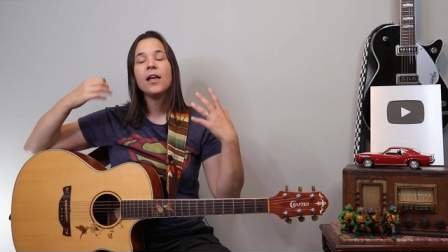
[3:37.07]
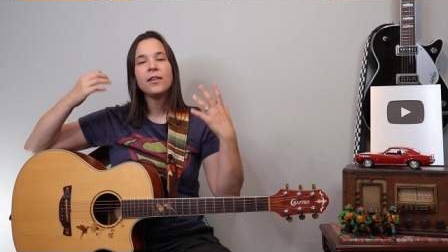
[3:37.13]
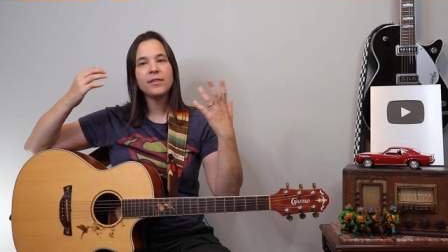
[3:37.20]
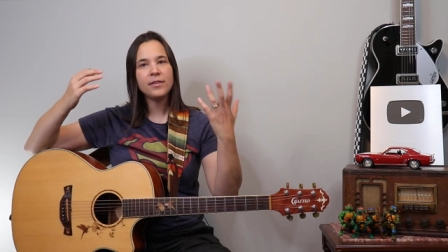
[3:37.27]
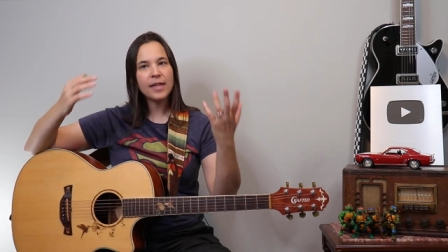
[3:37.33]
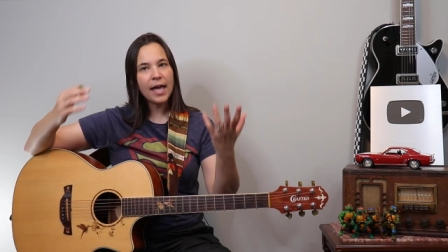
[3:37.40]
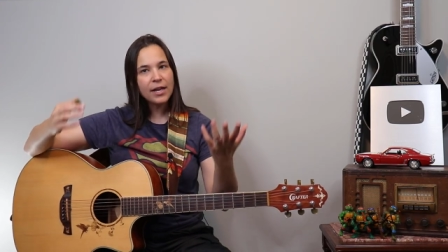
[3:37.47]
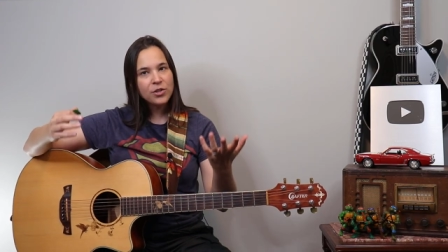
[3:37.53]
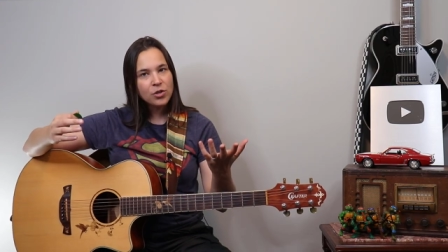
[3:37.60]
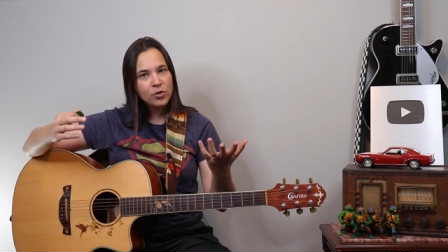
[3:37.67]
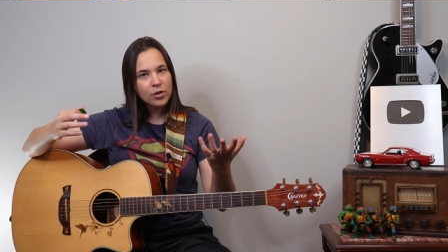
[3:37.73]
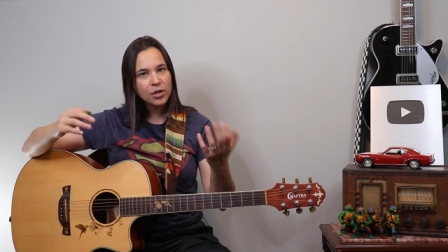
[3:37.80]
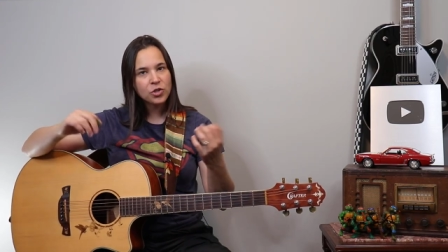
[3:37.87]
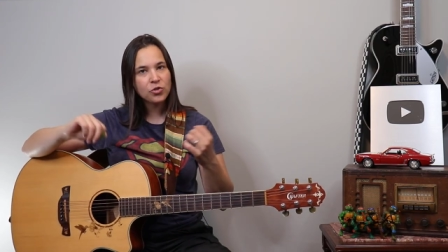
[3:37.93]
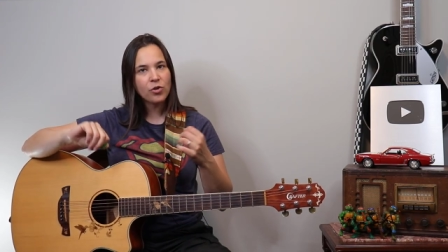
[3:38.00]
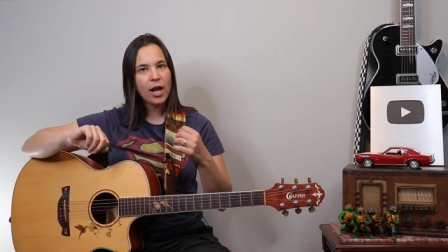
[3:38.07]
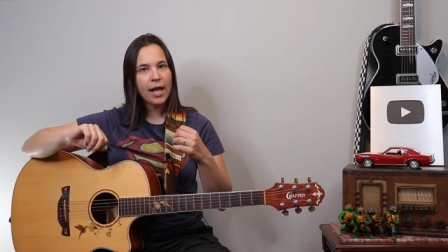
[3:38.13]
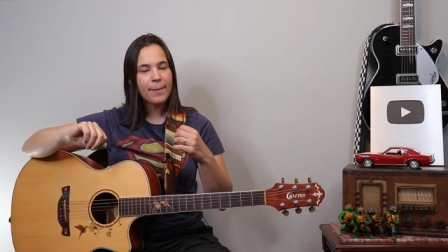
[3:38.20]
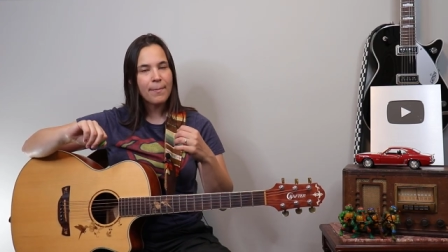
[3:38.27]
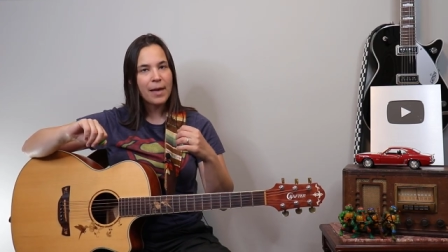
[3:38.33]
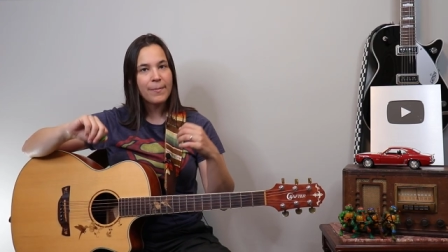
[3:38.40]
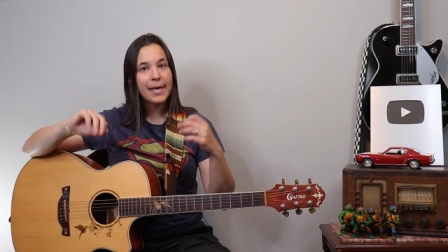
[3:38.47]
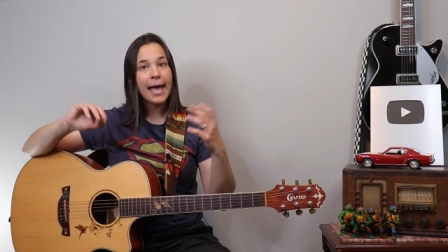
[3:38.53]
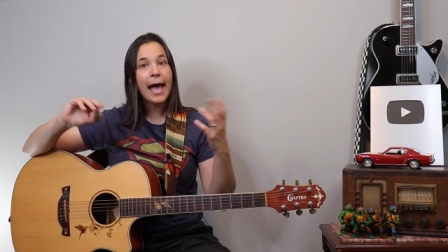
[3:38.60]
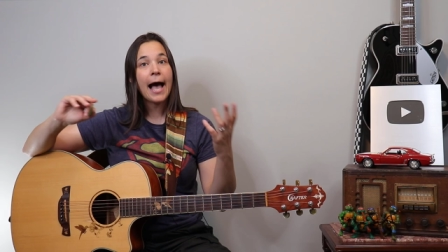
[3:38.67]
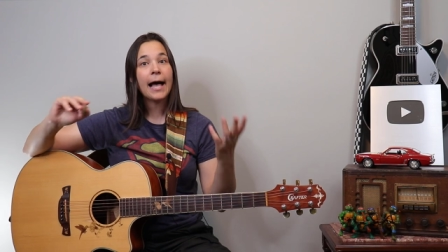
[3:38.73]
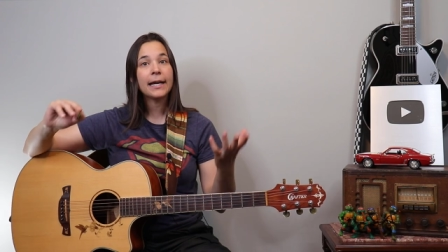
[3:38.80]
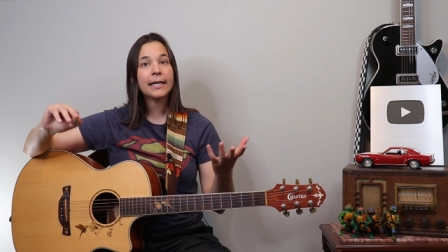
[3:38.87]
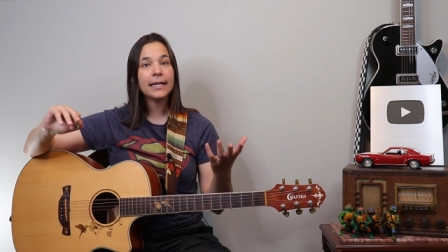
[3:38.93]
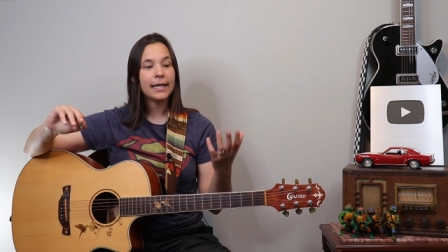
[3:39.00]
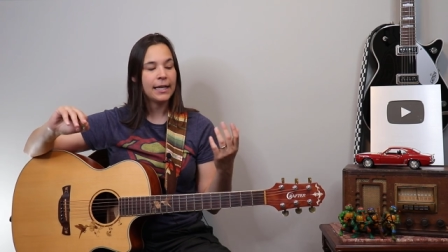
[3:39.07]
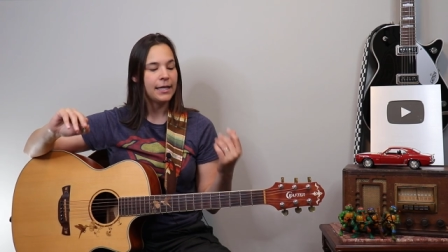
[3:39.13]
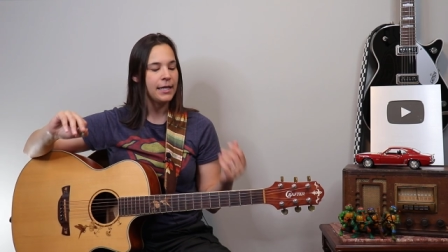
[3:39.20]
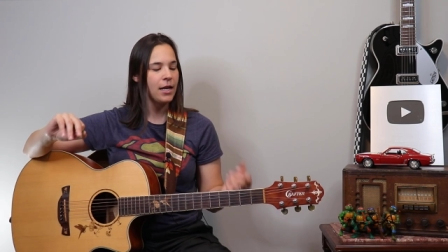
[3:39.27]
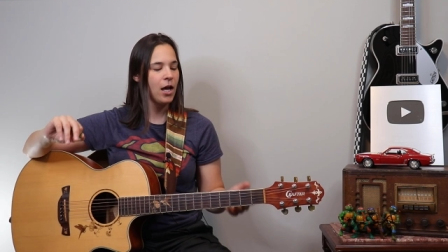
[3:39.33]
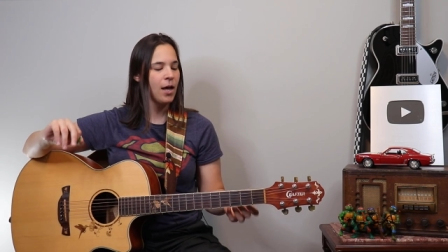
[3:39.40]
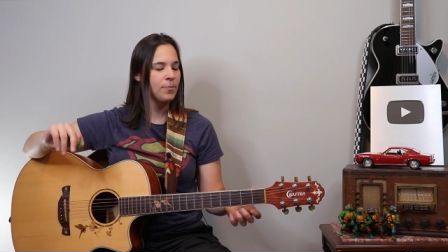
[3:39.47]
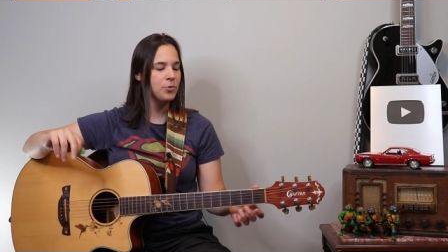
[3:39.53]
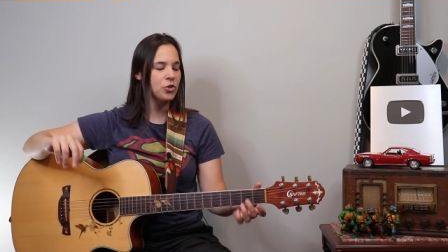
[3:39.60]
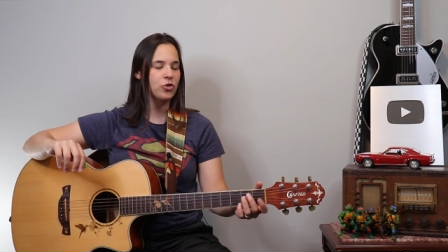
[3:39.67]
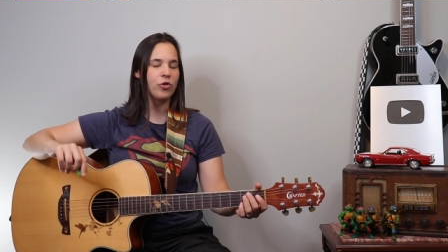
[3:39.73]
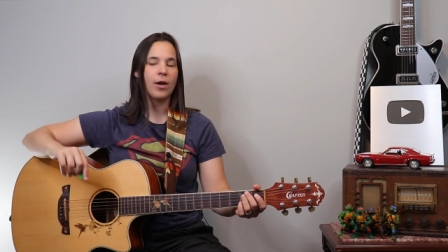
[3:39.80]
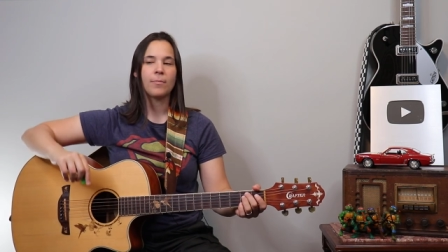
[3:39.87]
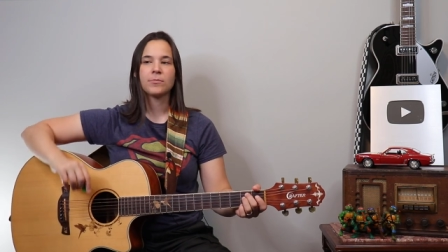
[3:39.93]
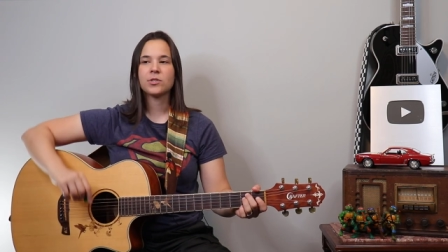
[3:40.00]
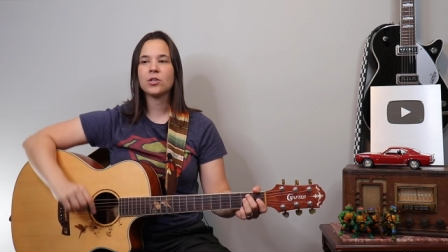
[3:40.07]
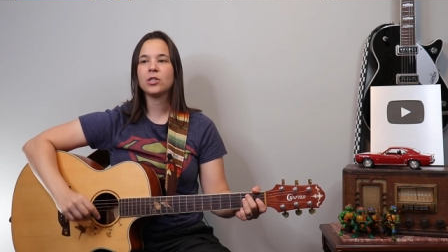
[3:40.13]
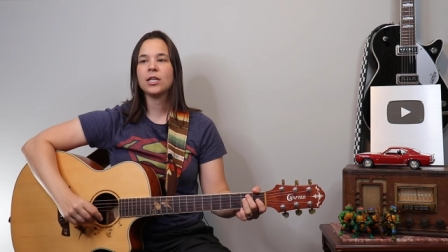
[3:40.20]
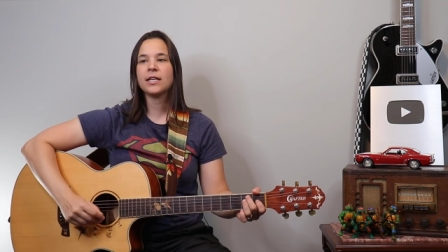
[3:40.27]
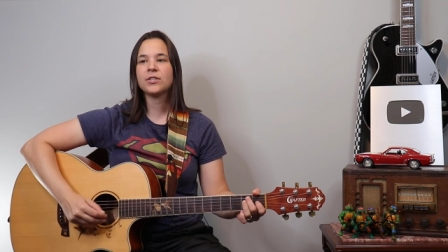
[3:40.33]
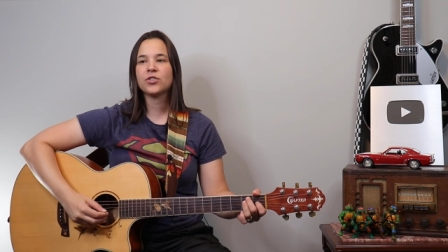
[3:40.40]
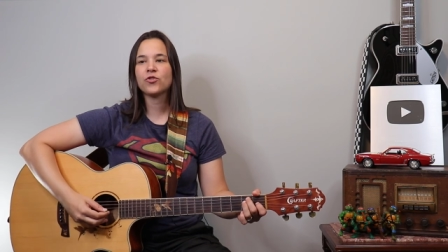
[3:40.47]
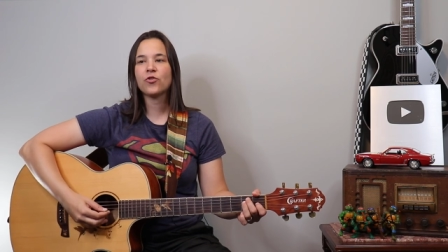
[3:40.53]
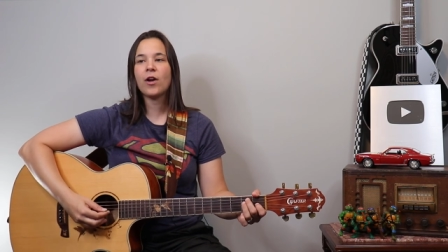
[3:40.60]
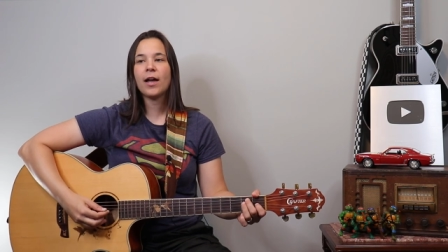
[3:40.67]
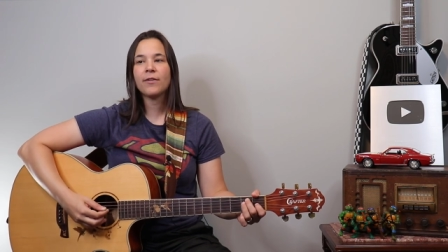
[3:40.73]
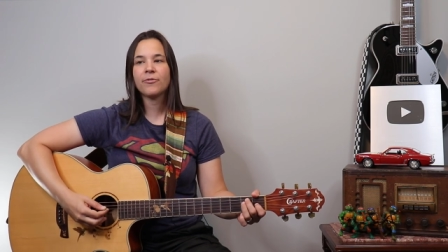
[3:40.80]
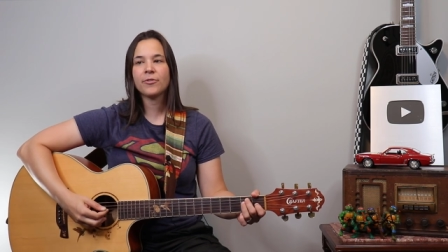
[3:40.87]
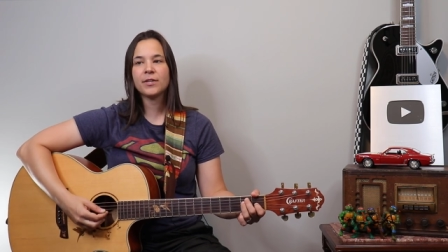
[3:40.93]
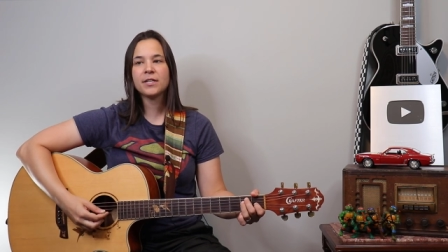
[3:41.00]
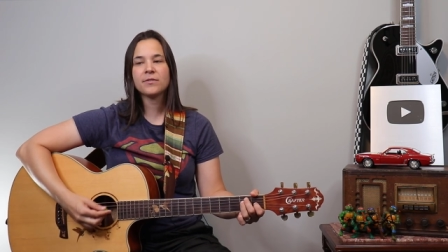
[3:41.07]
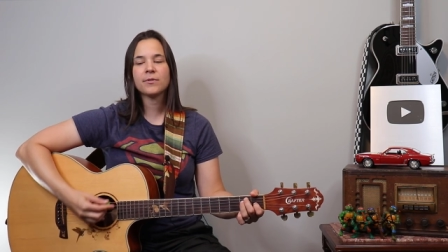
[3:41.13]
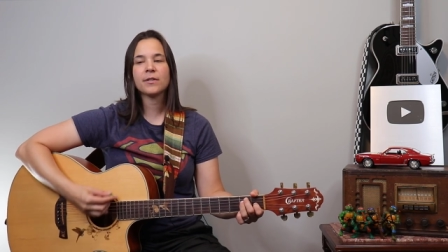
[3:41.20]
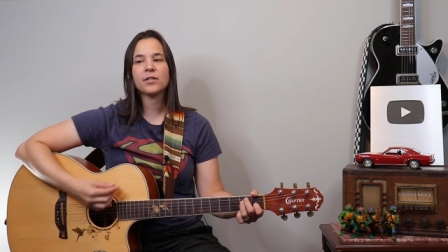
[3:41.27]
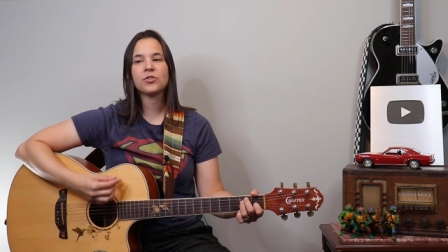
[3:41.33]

then you could try maybe adding in an up strum. So let's try for this one.